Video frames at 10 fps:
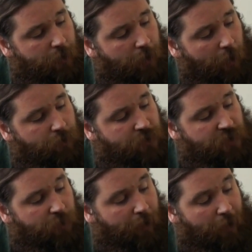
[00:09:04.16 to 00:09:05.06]
goes
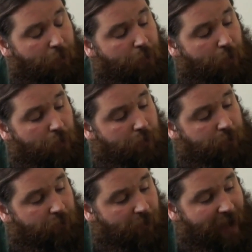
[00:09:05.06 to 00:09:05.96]
to the 3rd
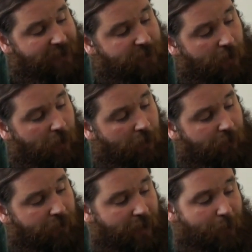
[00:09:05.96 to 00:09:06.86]
fret
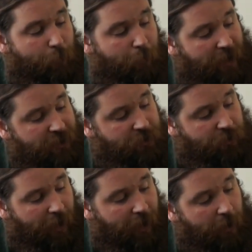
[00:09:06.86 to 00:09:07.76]
on the B
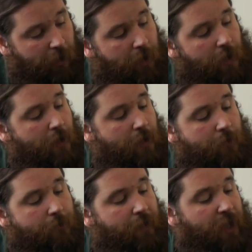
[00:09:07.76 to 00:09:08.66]
string.
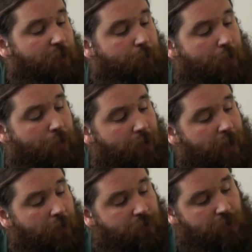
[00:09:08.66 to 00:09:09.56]
Finger number 3
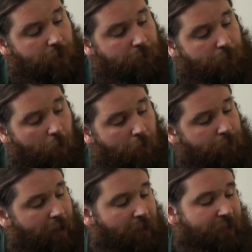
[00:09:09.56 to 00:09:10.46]
goes to the 4th
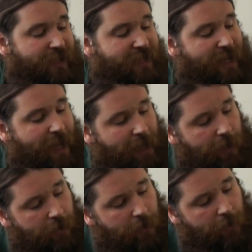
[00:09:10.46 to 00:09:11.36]
fret on the D.
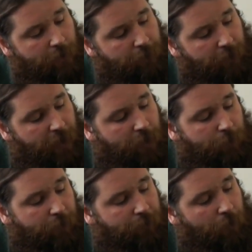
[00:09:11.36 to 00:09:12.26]
Finger
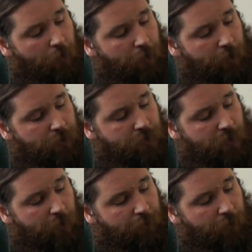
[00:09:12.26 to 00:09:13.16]
number 4 goes to
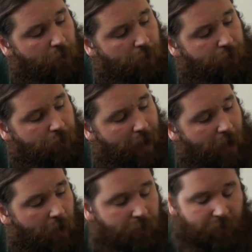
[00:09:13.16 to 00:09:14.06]
the 4th
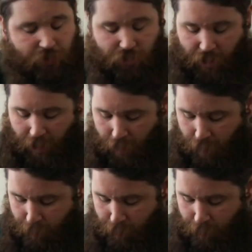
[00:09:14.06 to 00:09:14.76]
fret on the G.